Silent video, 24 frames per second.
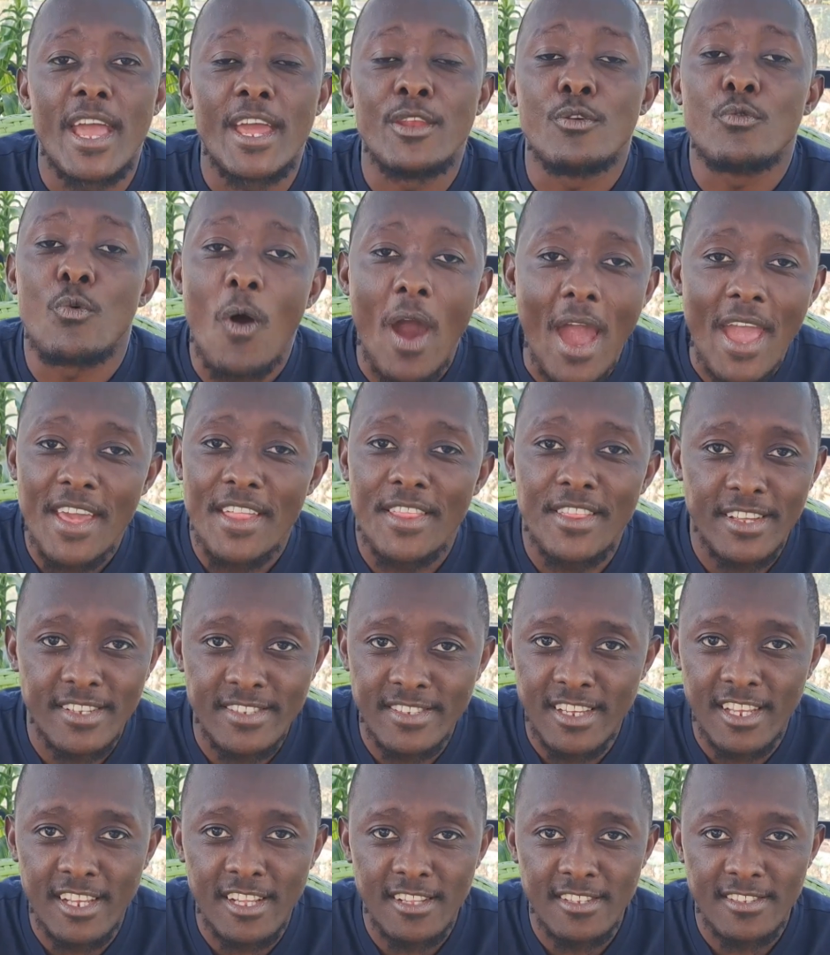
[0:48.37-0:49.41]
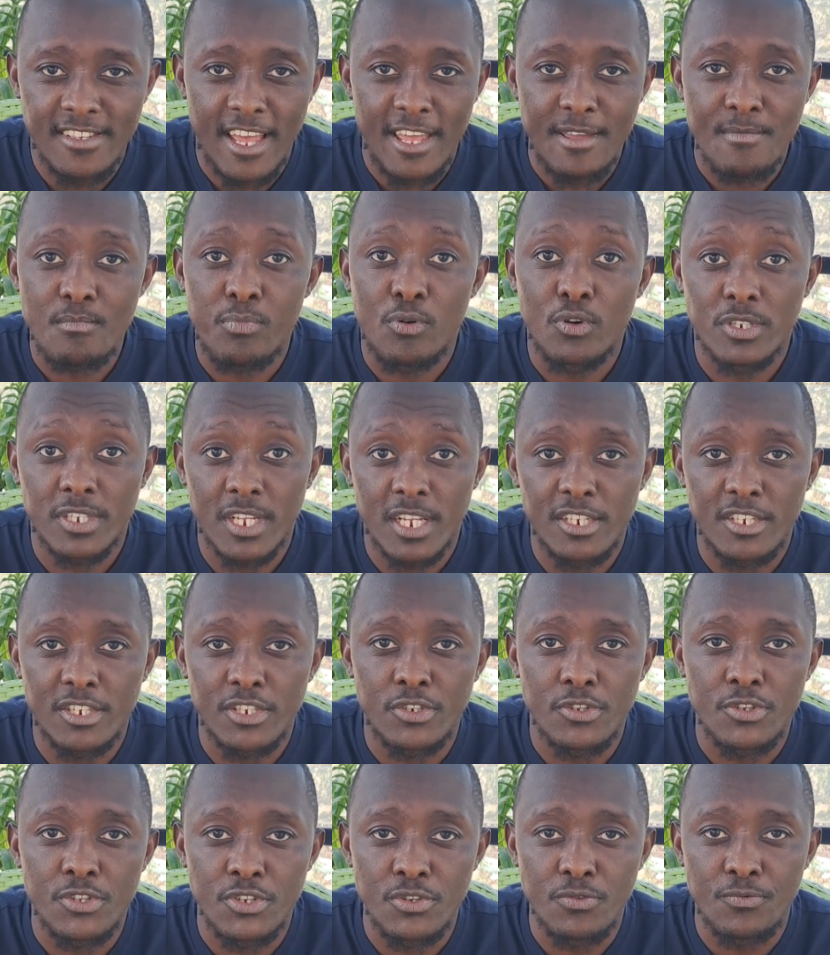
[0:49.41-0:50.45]
and why these skills are important
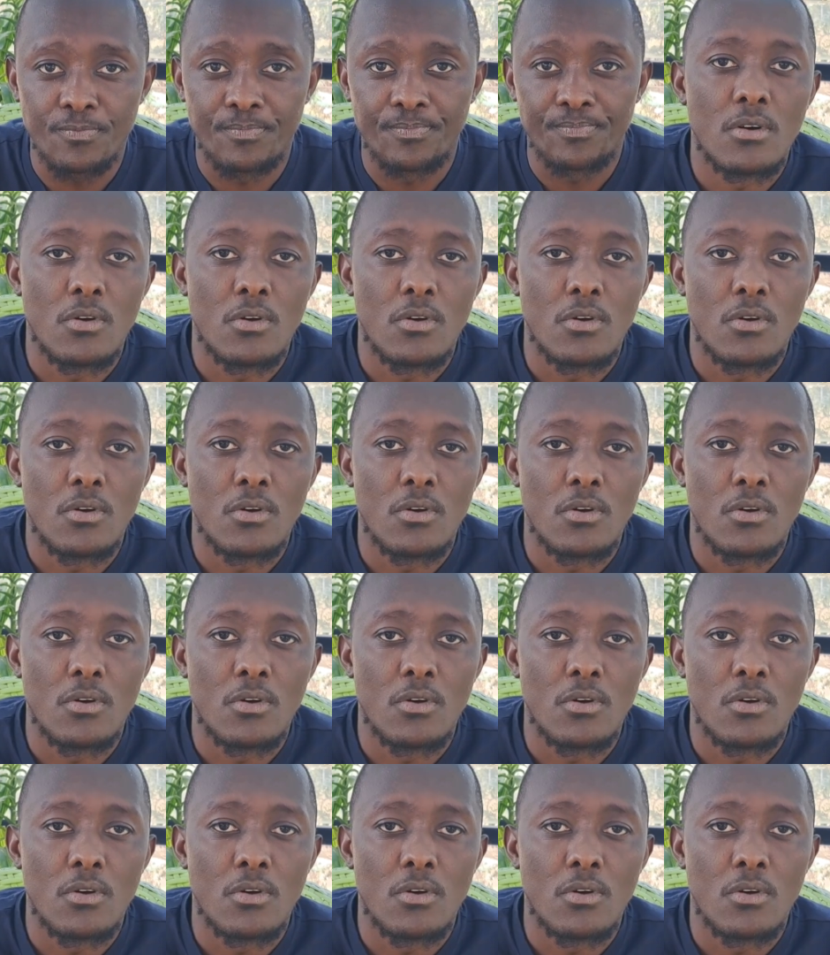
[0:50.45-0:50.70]
to you.